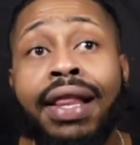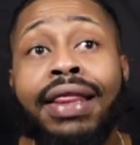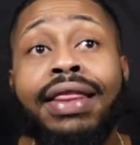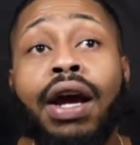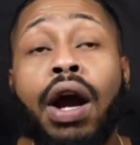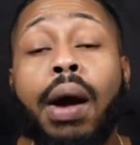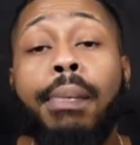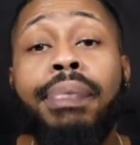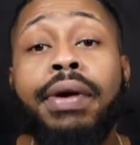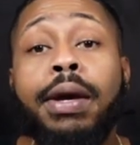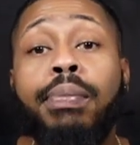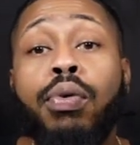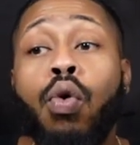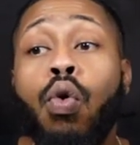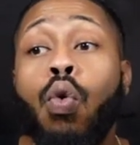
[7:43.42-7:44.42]
There are
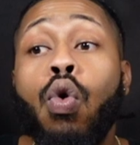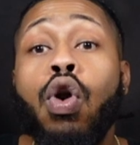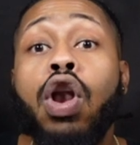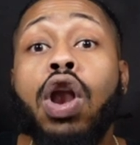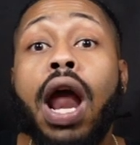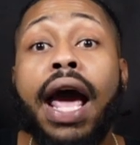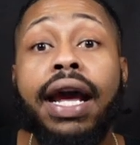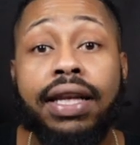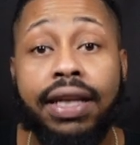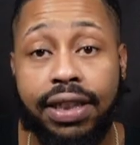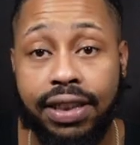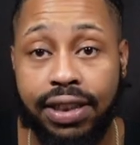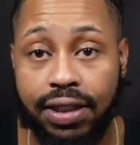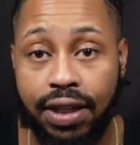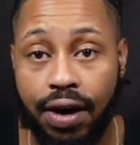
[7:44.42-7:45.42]
people who like
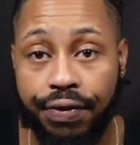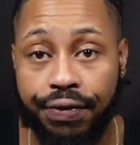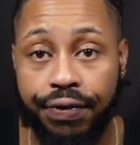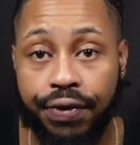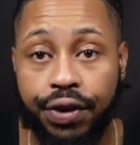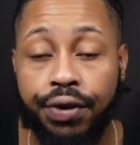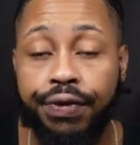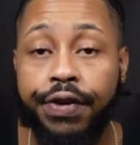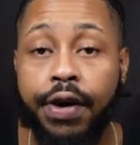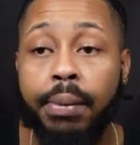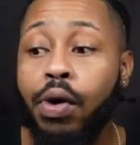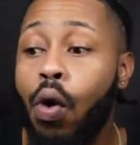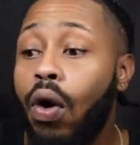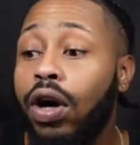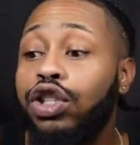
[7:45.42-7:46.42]
this stuff. You feel
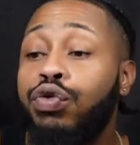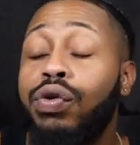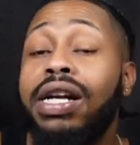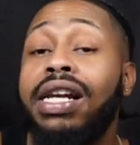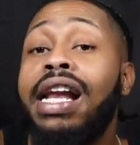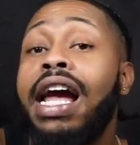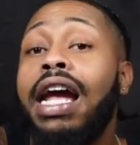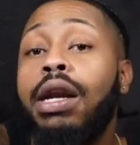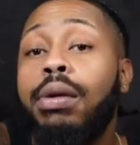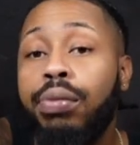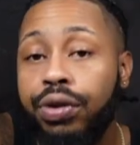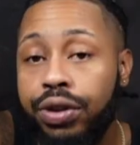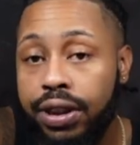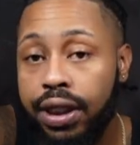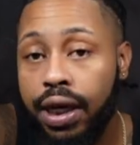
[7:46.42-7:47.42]
me? Or it's
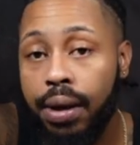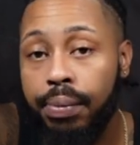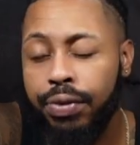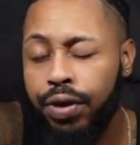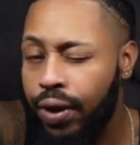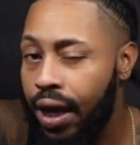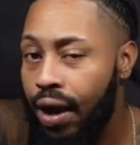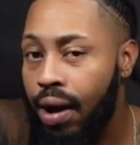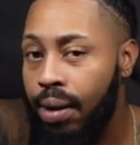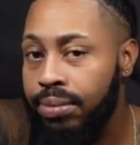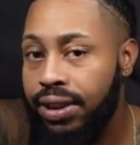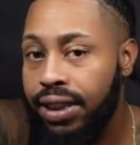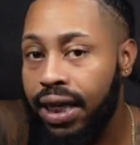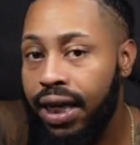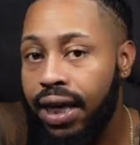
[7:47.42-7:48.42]
relatable to them. You get what I'm
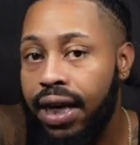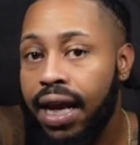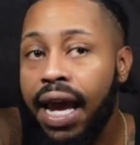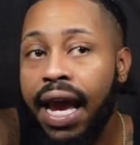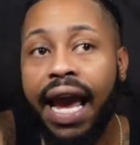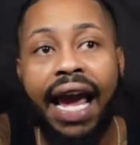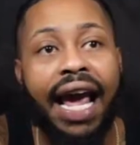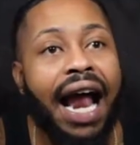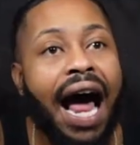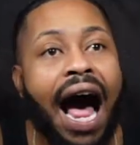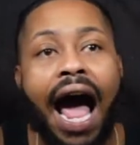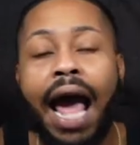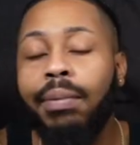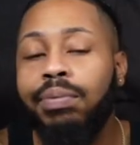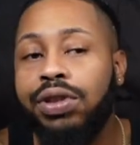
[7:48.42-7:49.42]
saying? It
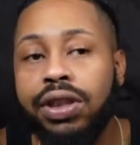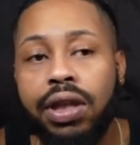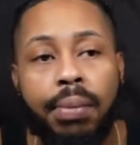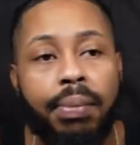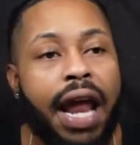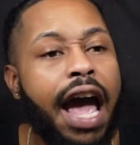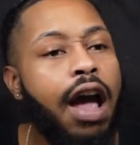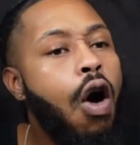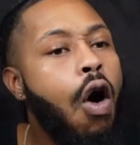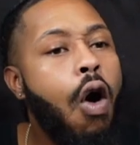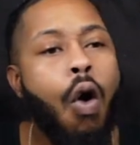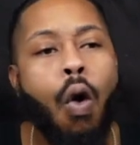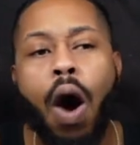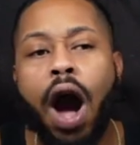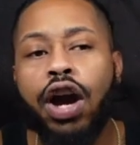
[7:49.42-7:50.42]
hypes them like,
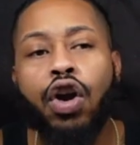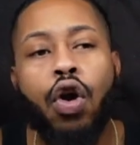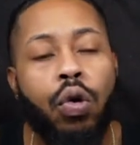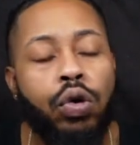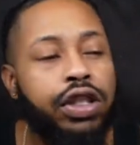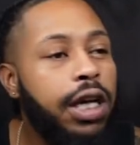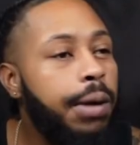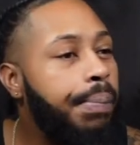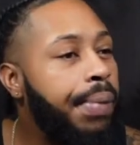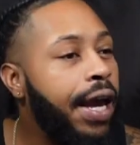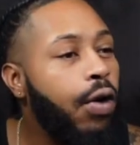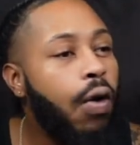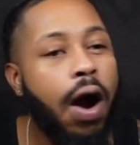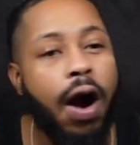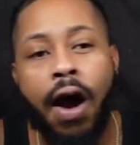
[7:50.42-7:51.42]
oh, I could go to the
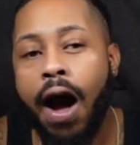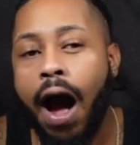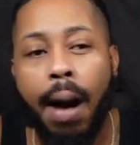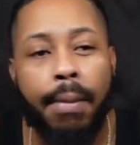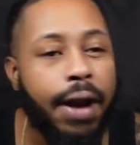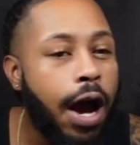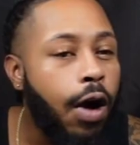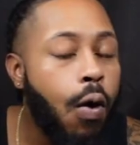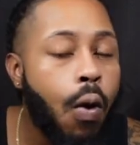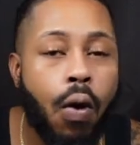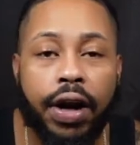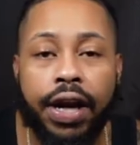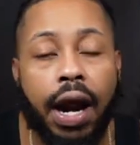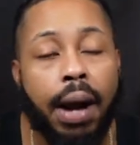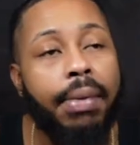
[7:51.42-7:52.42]
pen, or I'm not
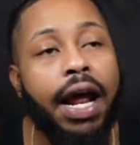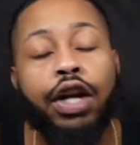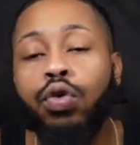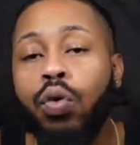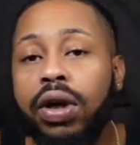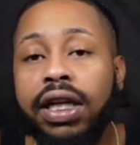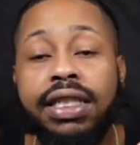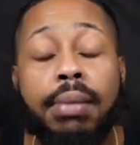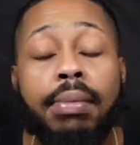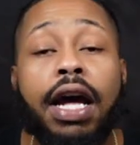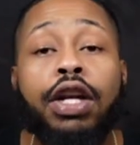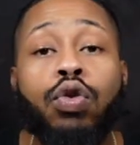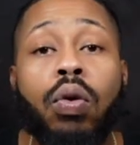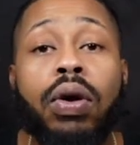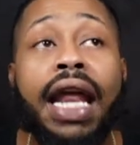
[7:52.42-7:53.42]
going there. I'm not doing this. I'm
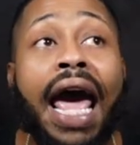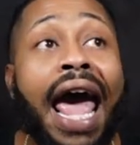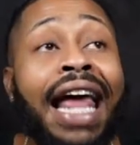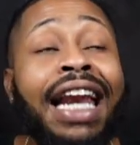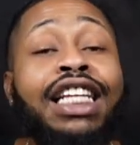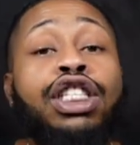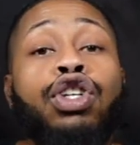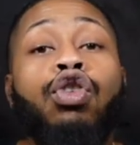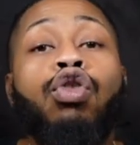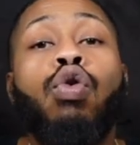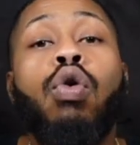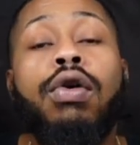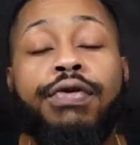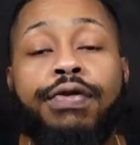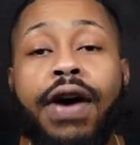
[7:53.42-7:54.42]
not doing that. And it's
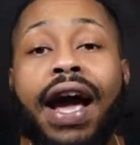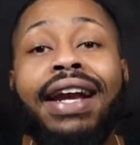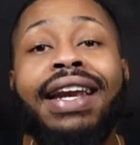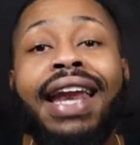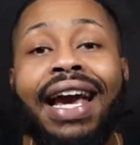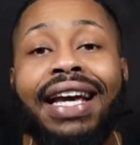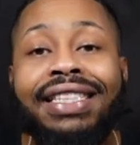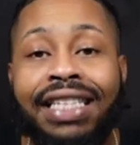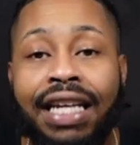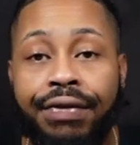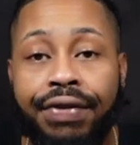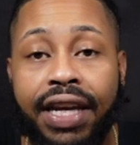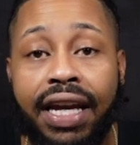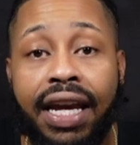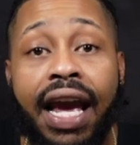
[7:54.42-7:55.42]
glorifying
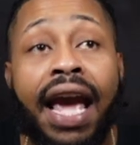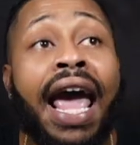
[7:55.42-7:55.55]
negativity.